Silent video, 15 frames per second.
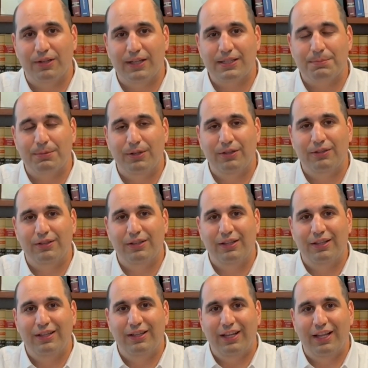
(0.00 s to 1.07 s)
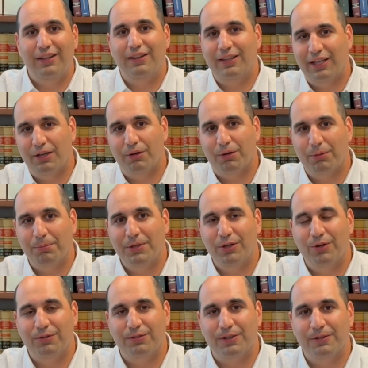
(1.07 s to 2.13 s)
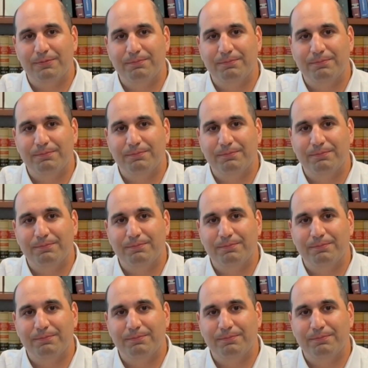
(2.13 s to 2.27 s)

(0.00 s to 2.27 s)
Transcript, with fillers: expert, and then the hearing will be over.